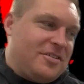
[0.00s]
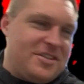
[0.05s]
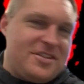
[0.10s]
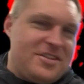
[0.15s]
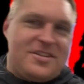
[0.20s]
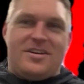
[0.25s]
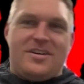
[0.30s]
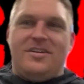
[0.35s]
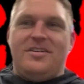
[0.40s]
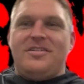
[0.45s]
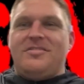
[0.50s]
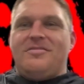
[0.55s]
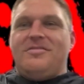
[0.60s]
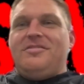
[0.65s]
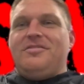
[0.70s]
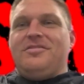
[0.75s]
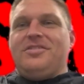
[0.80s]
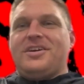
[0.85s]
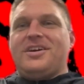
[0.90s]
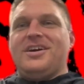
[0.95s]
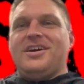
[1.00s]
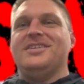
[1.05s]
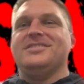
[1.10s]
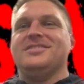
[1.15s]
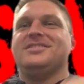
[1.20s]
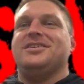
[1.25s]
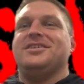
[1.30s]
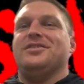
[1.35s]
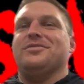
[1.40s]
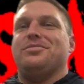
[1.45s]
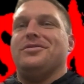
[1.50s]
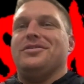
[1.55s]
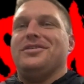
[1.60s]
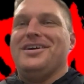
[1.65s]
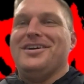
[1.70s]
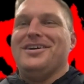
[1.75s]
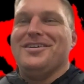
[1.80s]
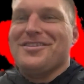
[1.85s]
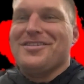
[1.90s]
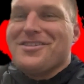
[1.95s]
the cigars you want with the content you're putting
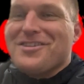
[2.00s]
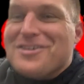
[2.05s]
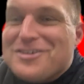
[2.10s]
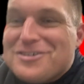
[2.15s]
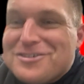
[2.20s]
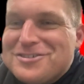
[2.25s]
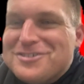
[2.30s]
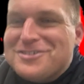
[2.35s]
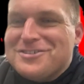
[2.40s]
out. So